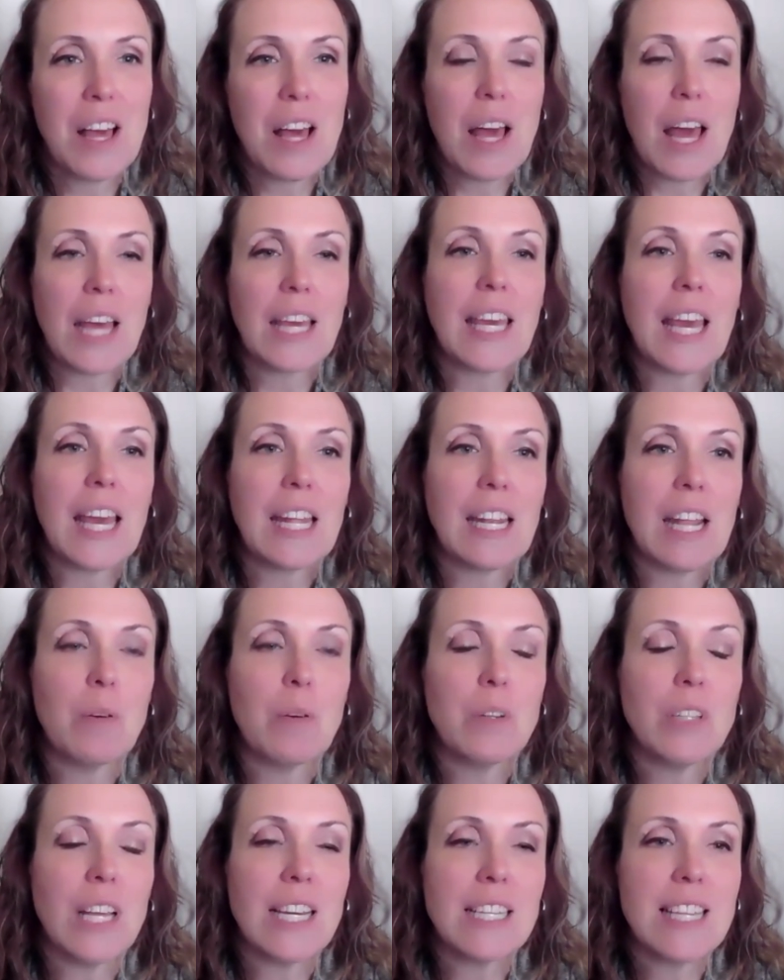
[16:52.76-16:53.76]
Again,
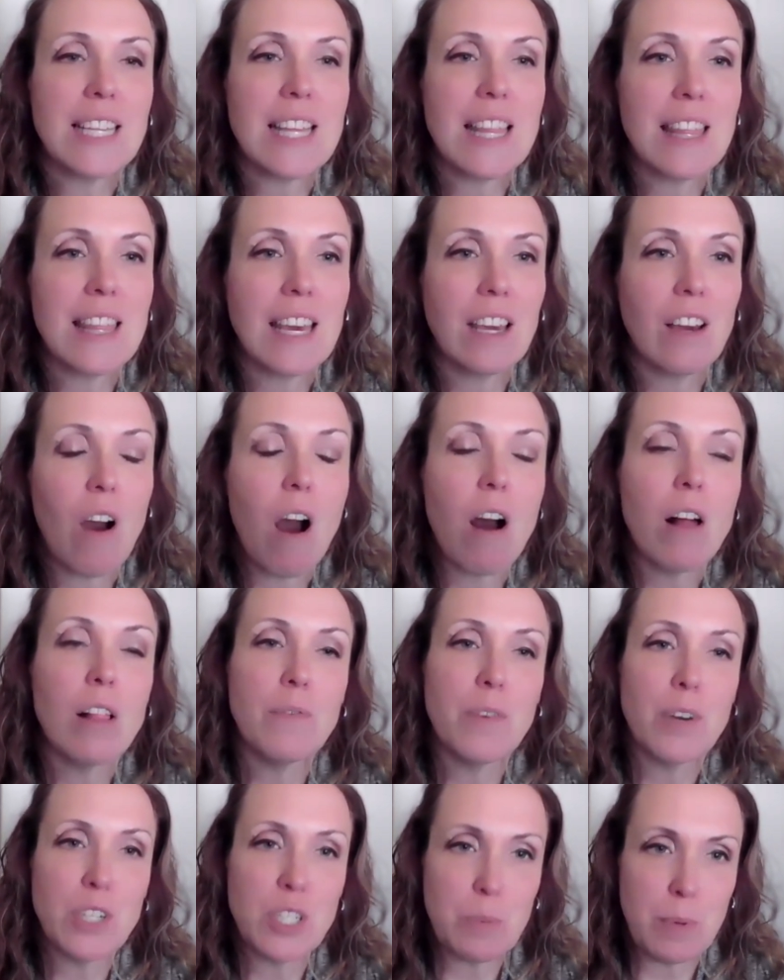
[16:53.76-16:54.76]
I would like to thank all
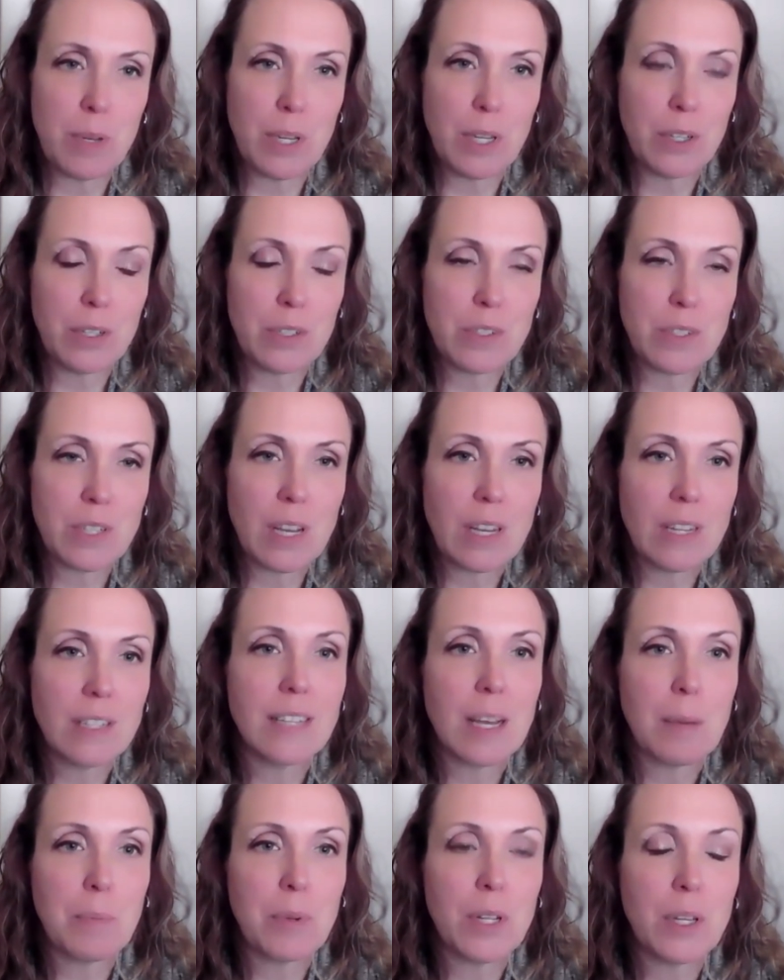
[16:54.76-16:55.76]
of our speakers,
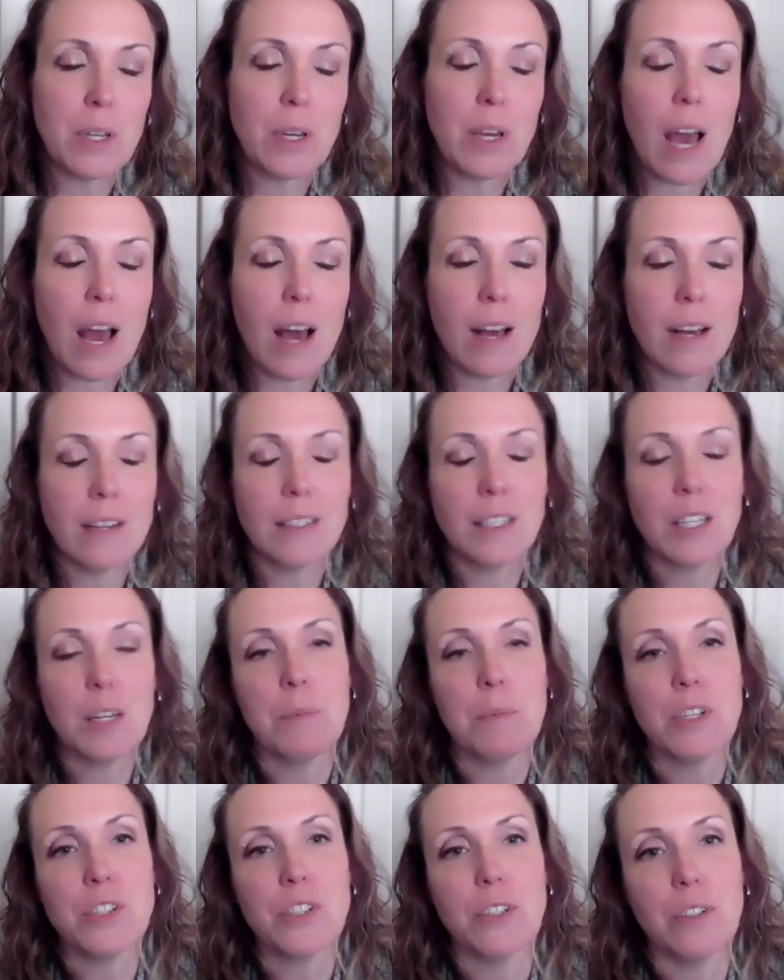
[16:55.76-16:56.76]
Deputy
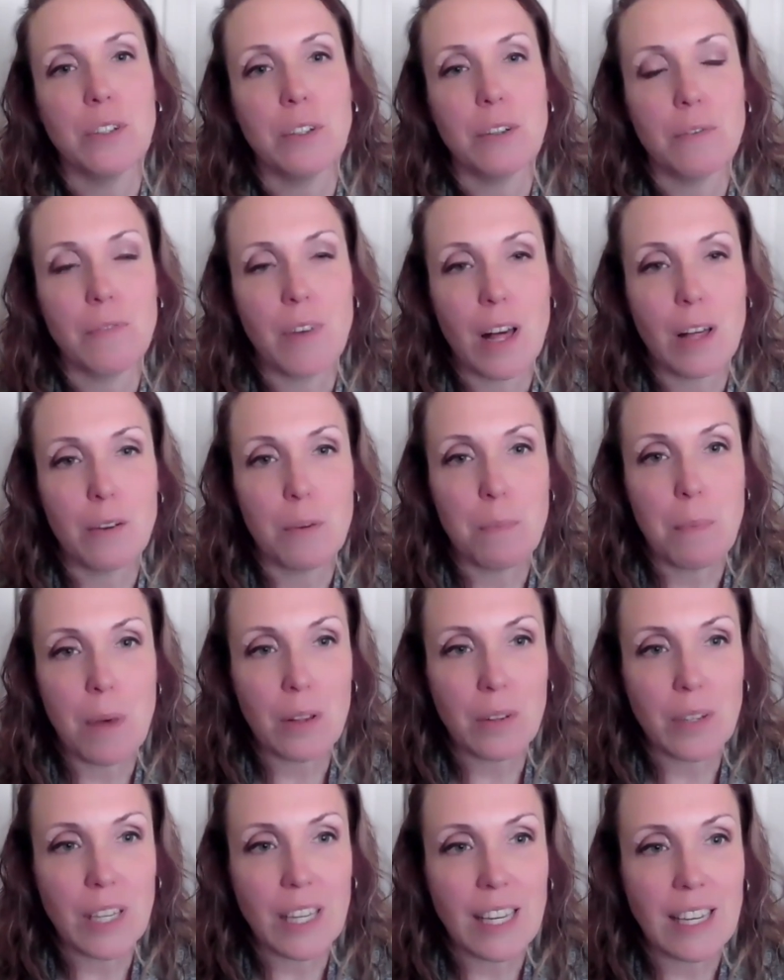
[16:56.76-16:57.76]
Commissioner Valerie
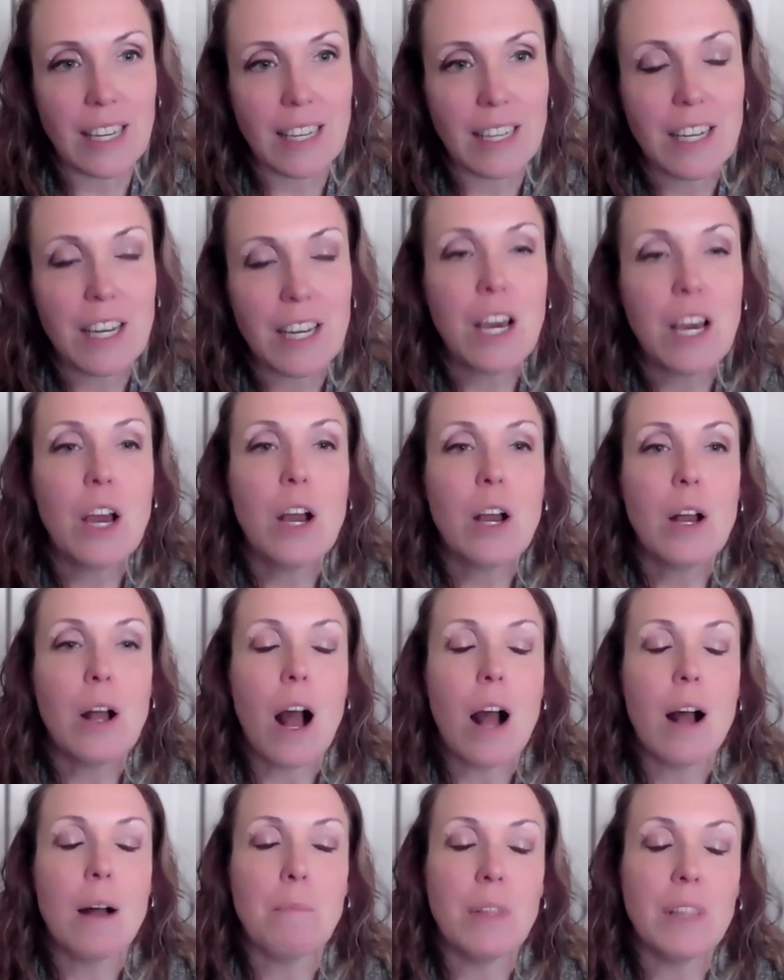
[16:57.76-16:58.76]
Melky,
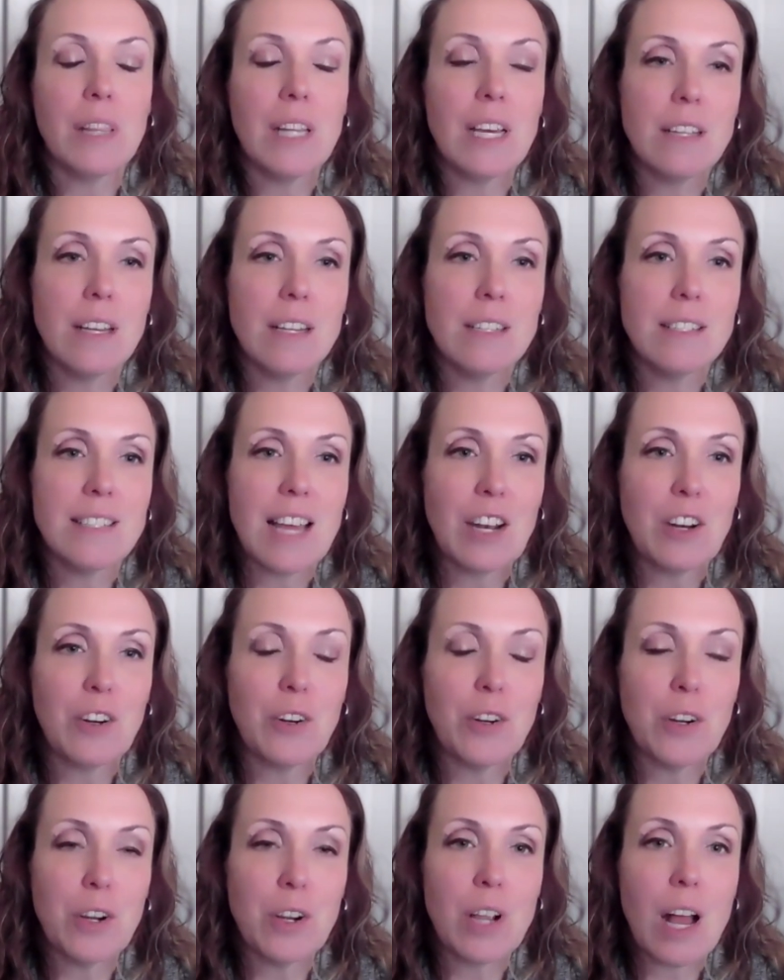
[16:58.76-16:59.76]

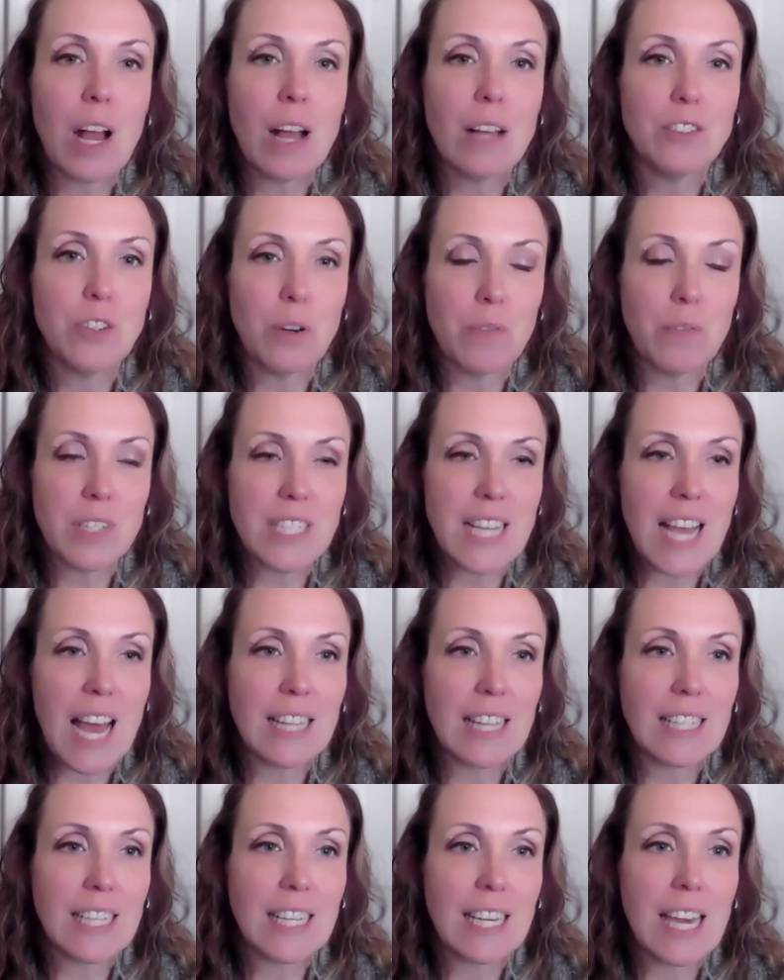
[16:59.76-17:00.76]
Senator Joe
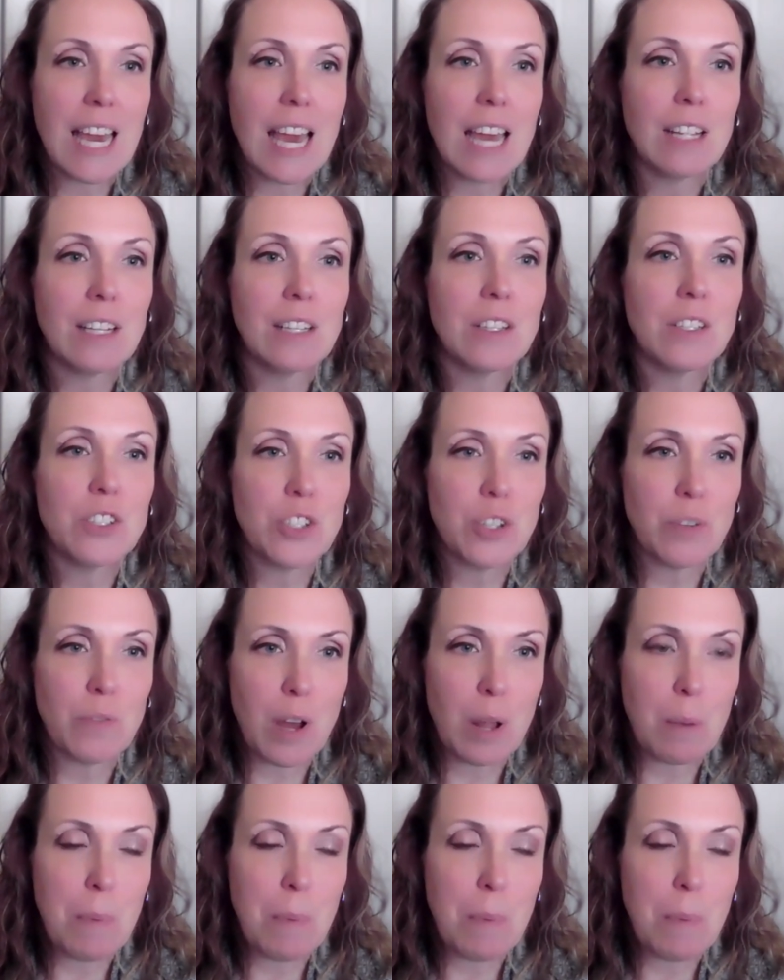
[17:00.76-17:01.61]
Vitale, and Siobhan